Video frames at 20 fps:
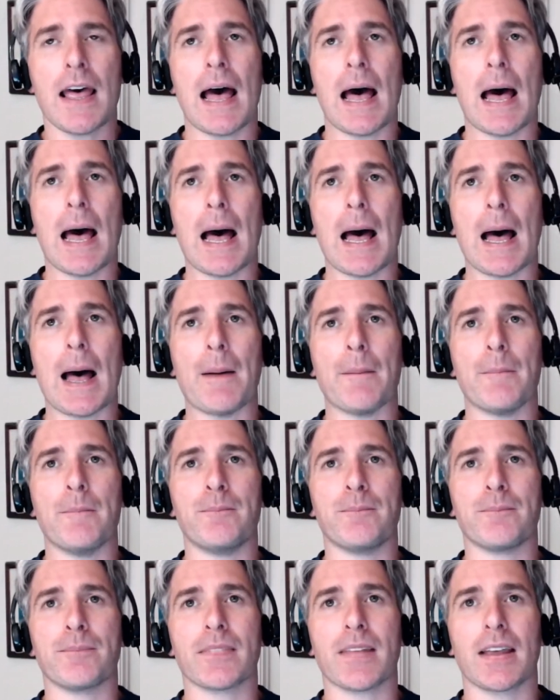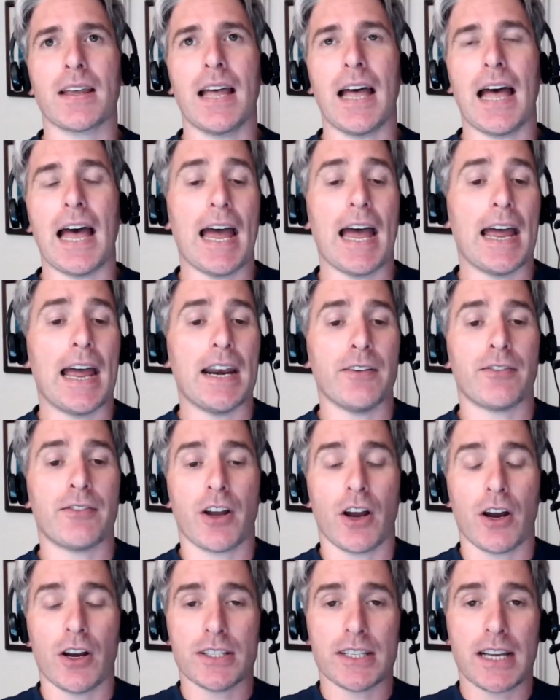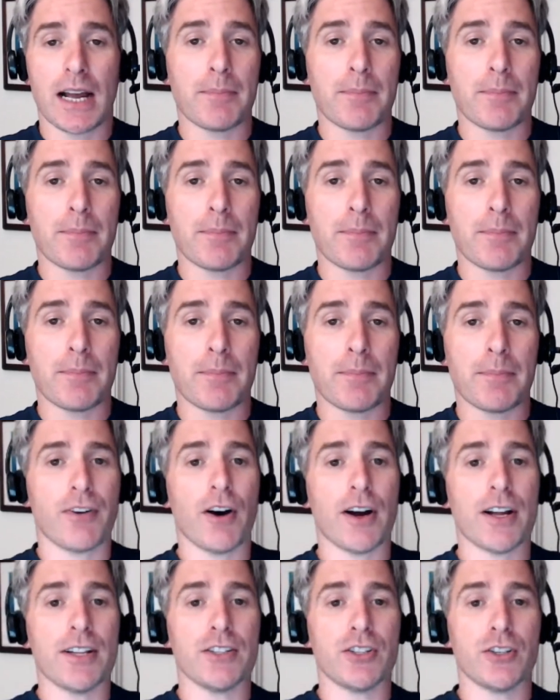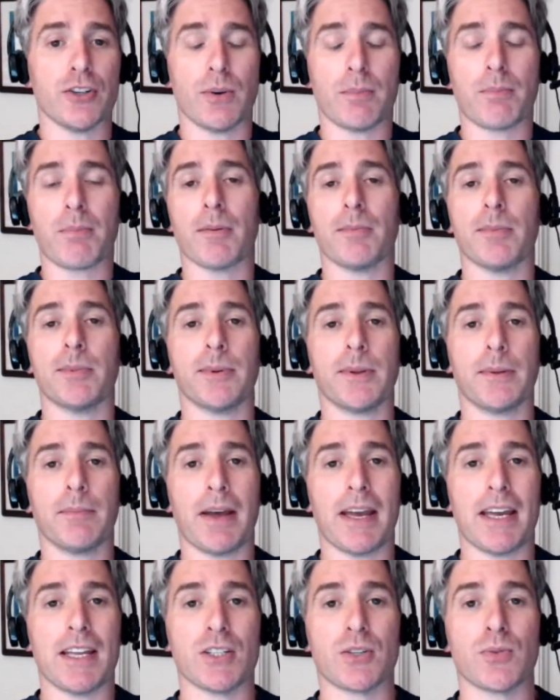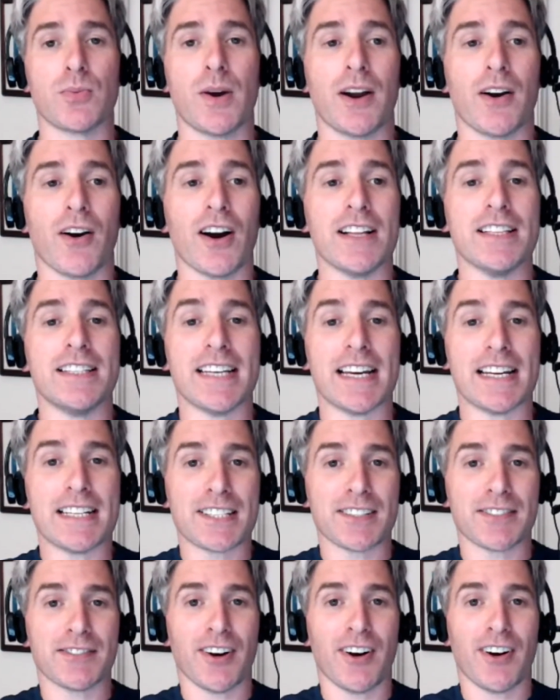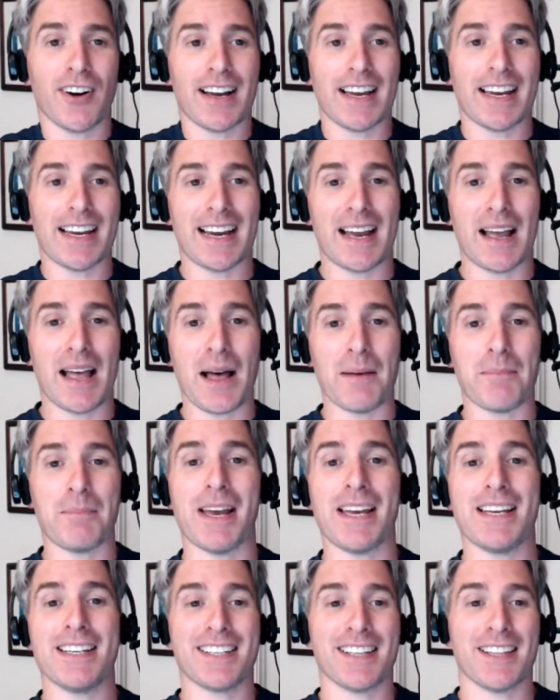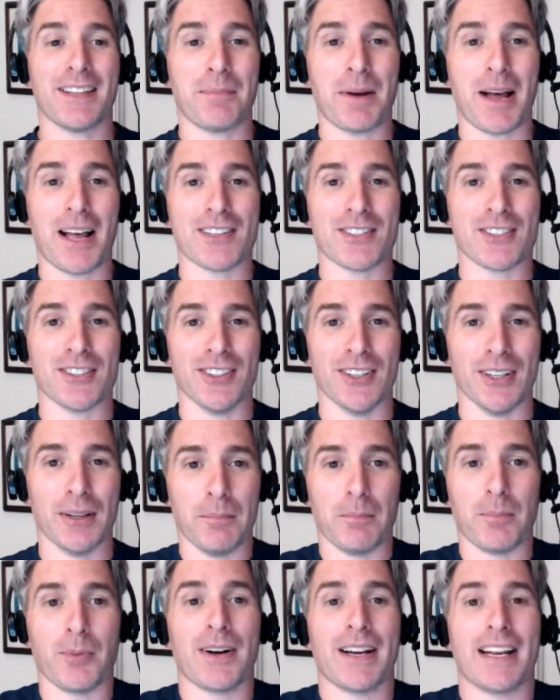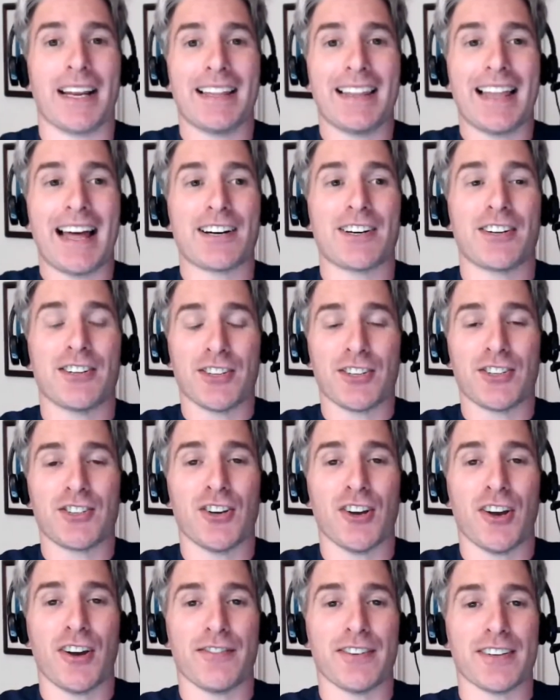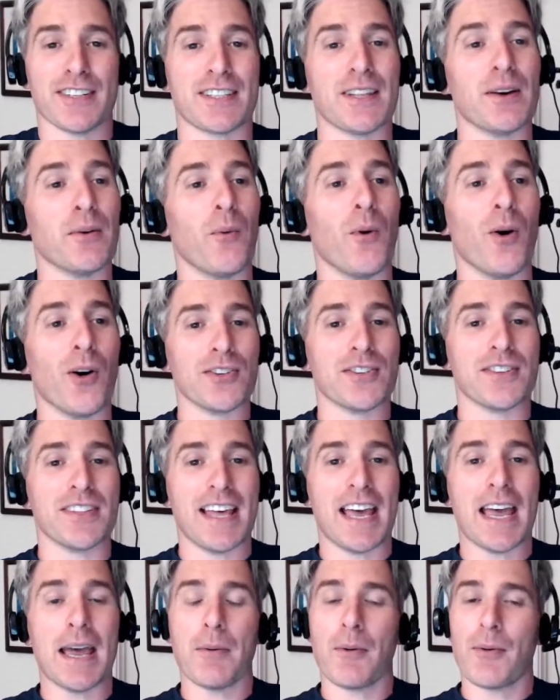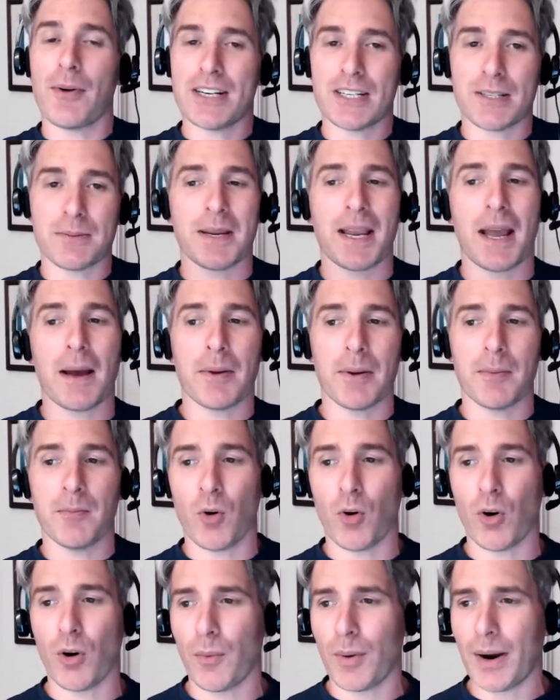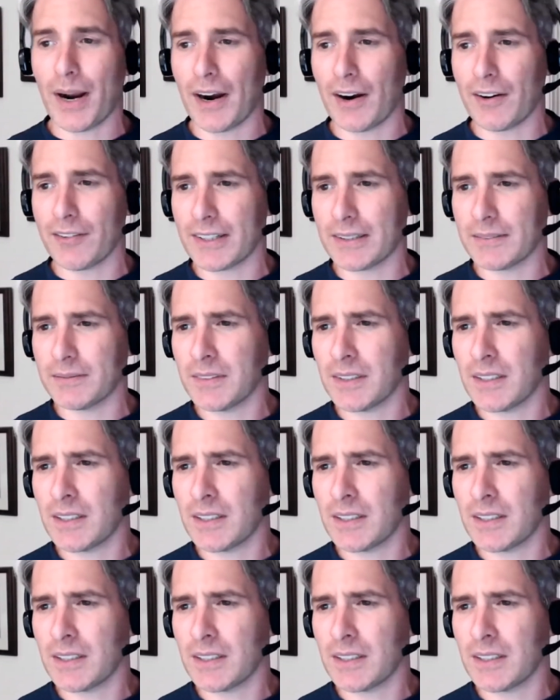Um, and if it goes up, that's just fine too. It probably means we're identifying a, piece of the puzzle and bringing that to the surface that was there, but we're just becoming more aware of it.